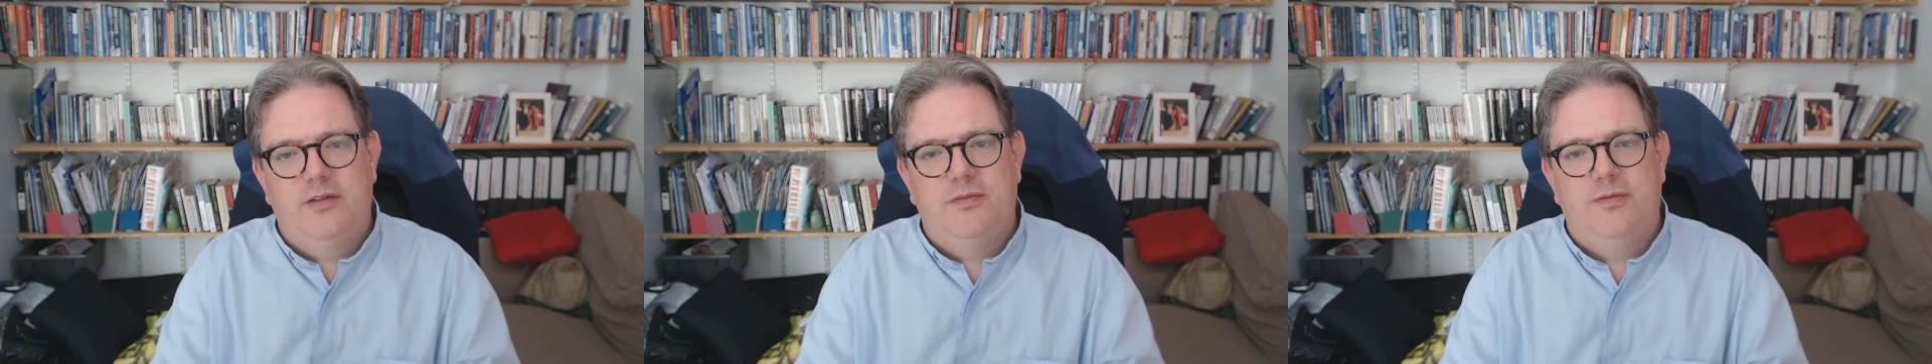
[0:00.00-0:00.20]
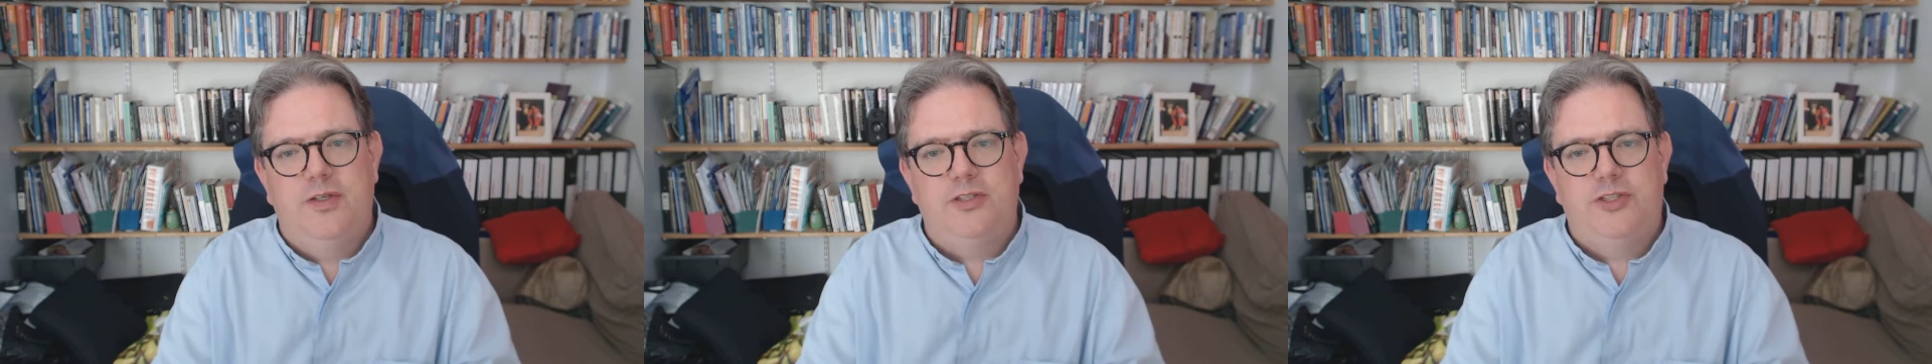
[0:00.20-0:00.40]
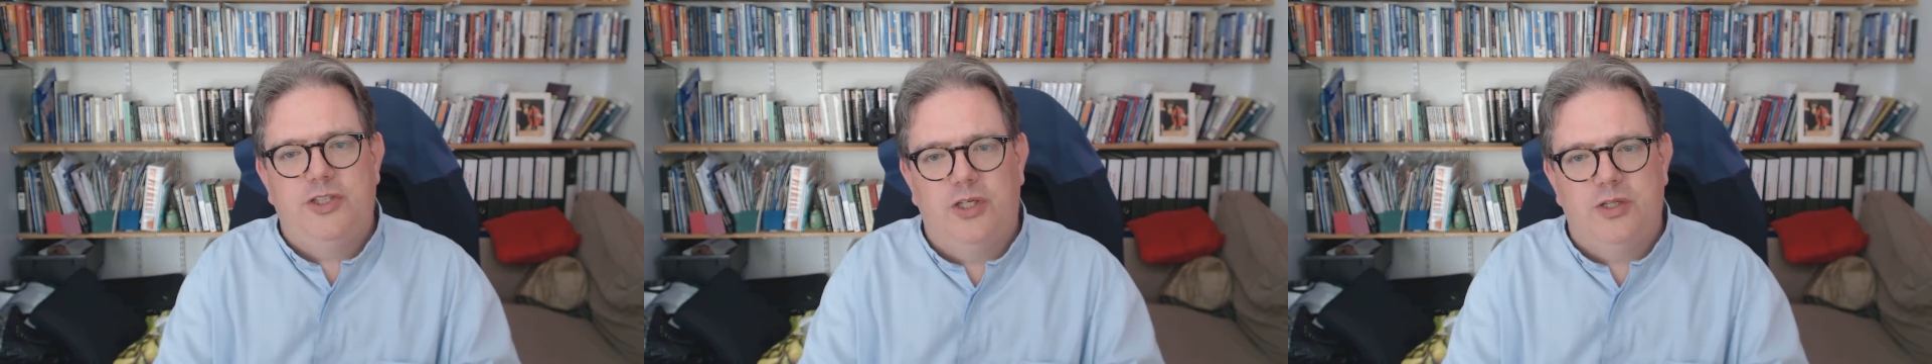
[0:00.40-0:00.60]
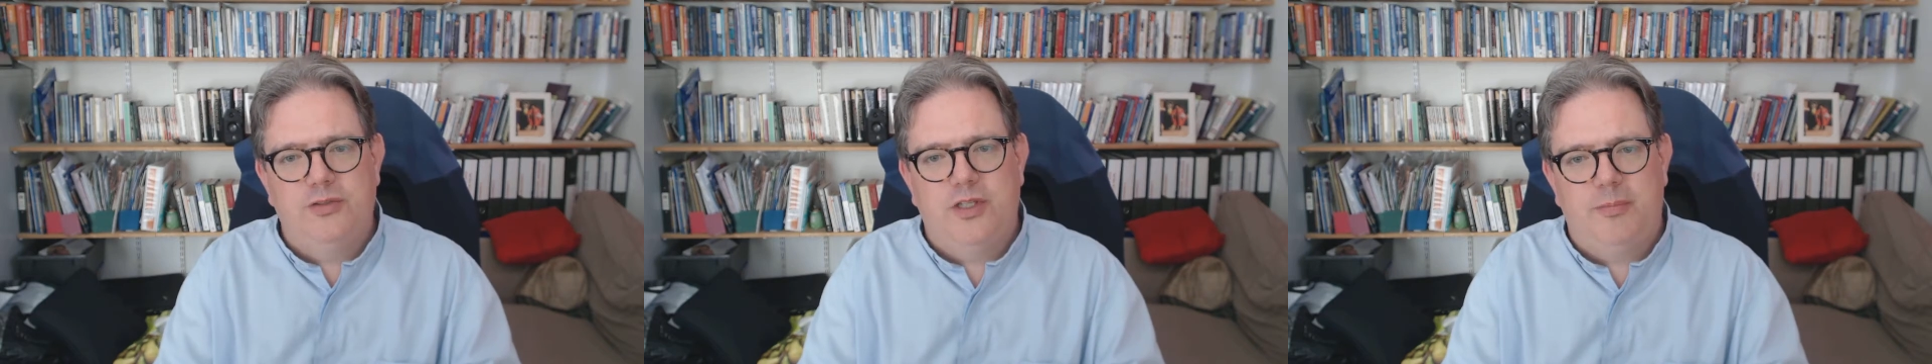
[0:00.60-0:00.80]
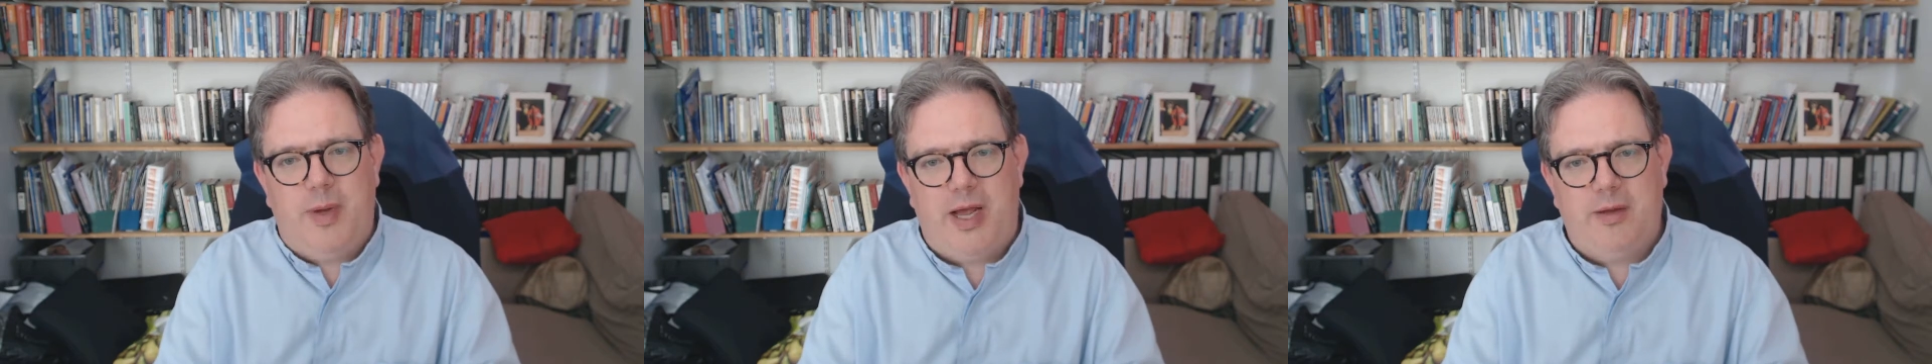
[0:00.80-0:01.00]
that
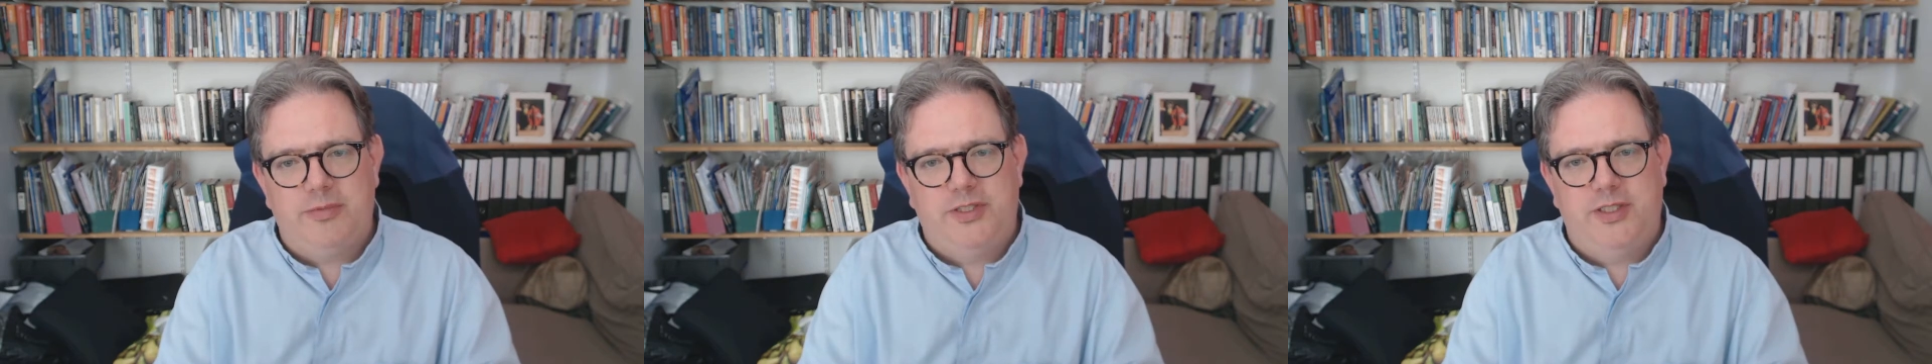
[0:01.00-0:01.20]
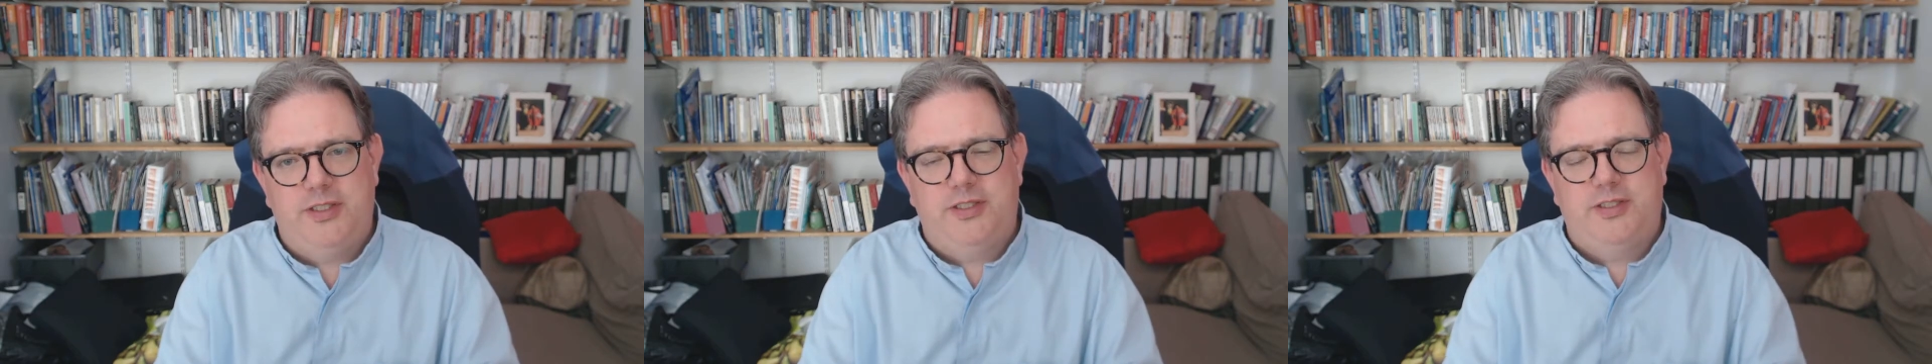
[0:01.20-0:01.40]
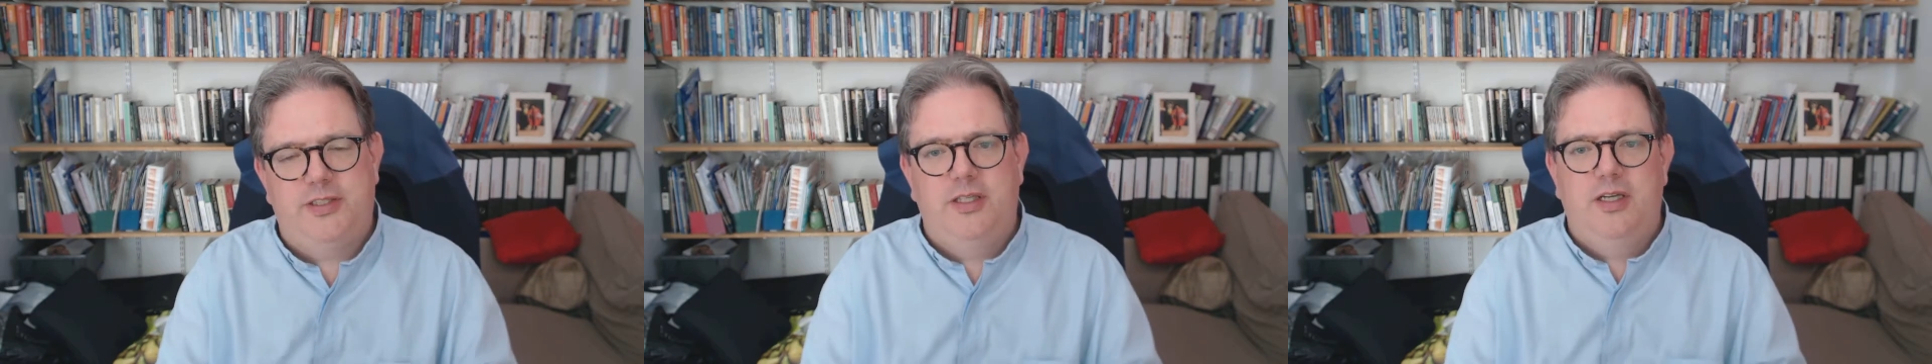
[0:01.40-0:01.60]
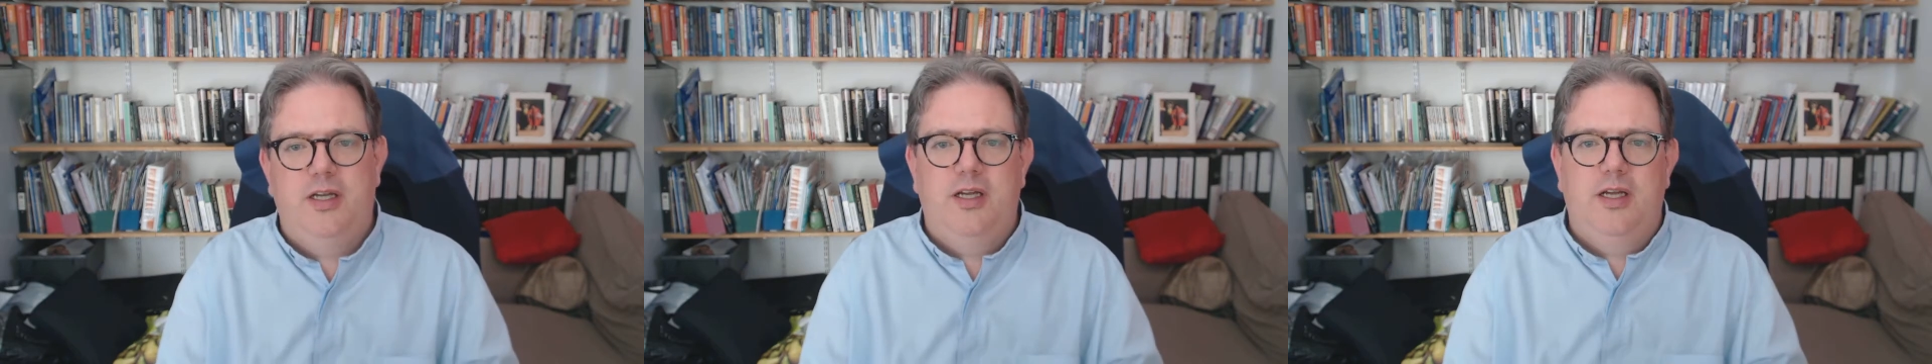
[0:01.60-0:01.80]
John the Baptist,